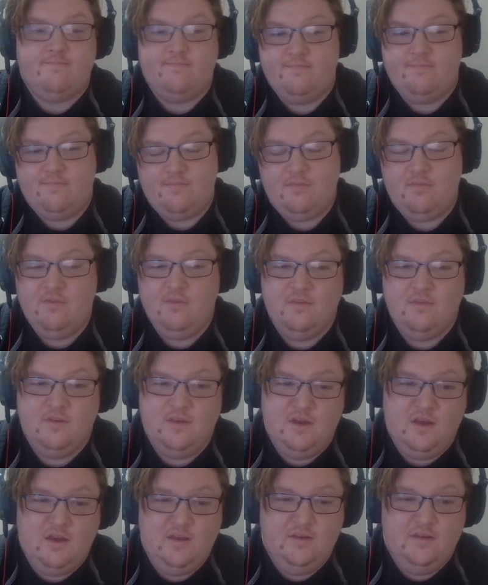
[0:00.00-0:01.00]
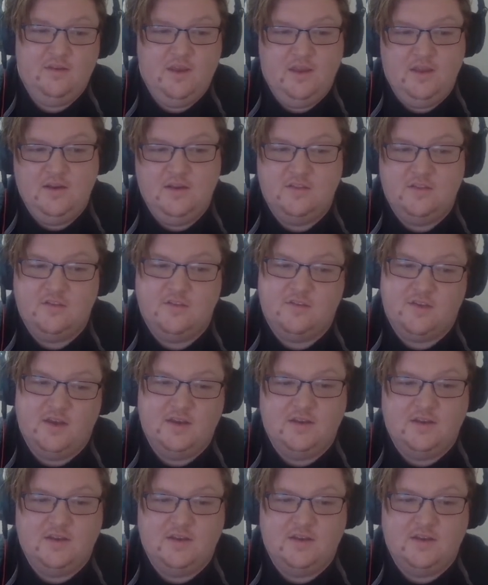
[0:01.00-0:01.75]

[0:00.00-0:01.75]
Alex Hernandez at 145.